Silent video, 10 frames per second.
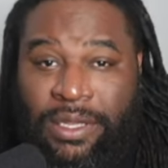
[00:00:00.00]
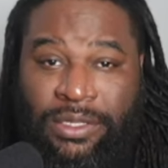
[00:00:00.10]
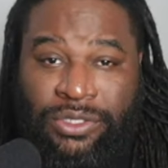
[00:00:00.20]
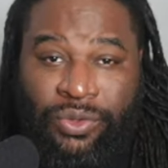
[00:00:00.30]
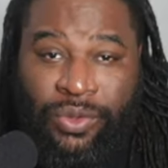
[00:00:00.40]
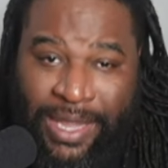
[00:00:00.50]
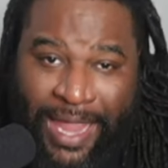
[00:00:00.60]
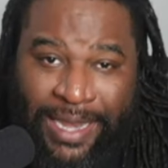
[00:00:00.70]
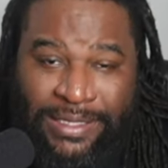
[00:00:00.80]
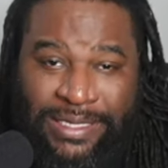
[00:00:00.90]
He
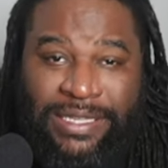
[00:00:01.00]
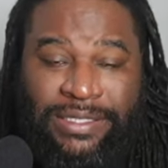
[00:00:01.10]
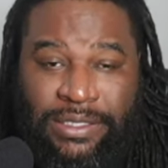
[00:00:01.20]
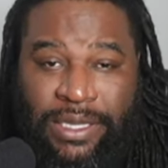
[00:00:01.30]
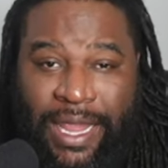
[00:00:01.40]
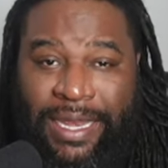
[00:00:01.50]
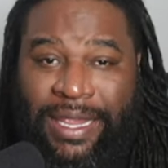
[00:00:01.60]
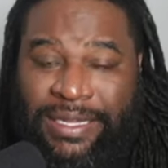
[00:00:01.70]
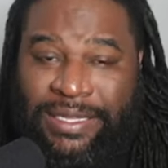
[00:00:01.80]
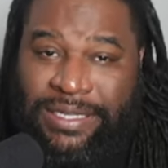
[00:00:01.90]
had to
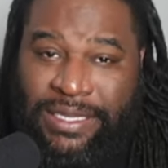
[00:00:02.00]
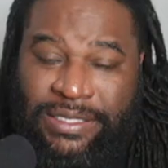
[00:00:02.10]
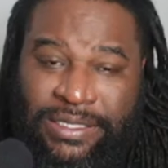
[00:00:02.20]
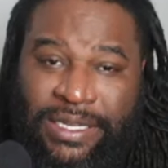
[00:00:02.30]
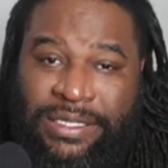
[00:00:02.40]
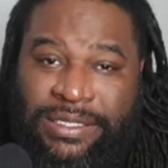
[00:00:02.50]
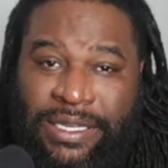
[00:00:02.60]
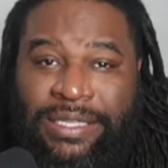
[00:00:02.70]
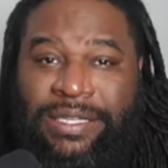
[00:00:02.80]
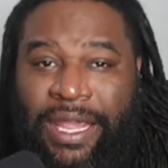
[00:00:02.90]
get the 10 stitches
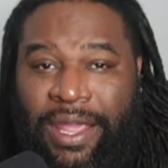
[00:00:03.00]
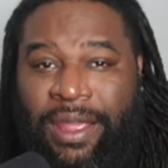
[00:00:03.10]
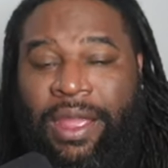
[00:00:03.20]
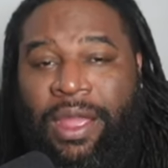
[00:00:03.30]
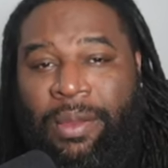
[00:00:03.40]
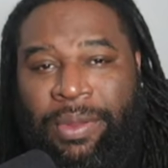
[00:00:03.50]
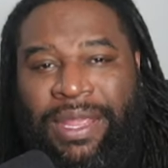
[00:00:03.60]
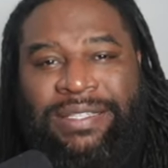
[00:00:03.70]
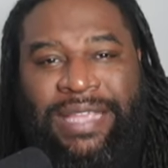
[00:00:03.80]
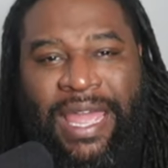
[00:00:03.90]
in his head, but
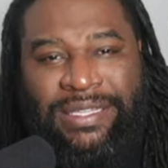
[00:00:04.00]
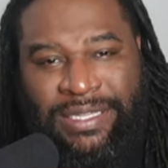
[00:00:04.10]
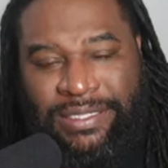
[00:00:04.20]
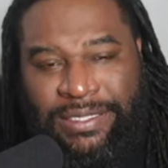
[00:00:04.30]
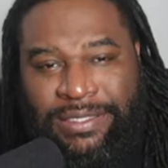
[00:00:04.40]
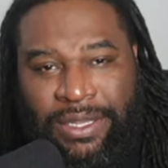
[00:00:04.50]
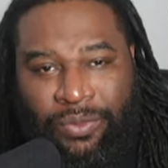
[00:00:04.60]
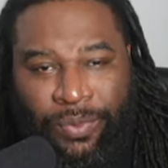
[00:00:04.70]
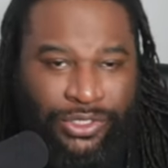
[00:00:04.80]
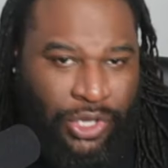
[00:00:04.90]
he's got a 6 to 10
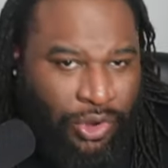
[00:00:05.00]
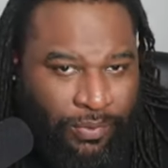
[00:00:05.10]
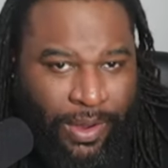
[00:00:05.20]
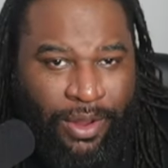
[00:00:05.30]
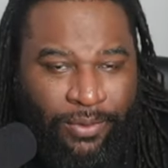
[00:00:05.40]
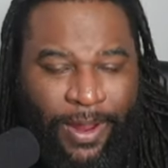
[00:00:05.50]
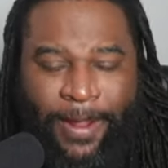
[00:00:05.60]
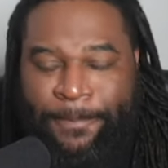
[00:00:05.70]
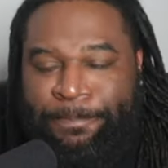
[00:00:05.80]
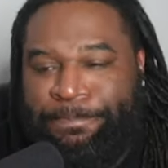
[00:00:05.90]
week turnaround, right?